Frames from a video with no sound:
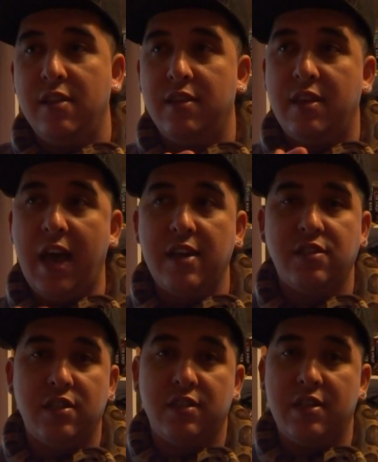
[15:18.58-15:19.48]

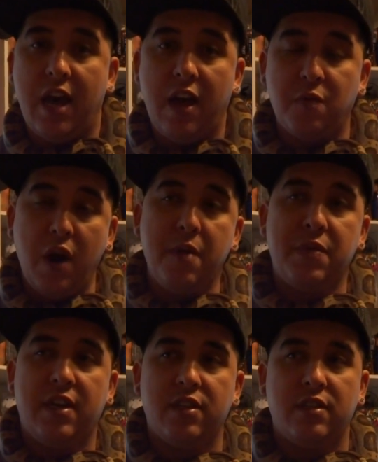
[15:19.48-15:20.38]
that's just not right,
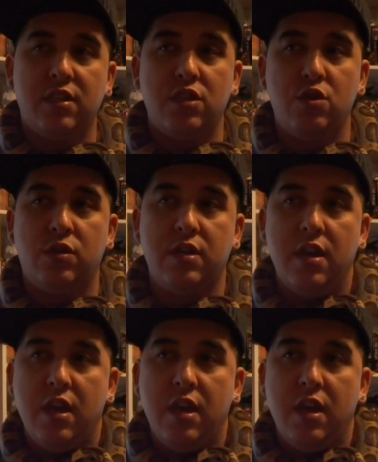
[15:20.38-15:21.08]
because you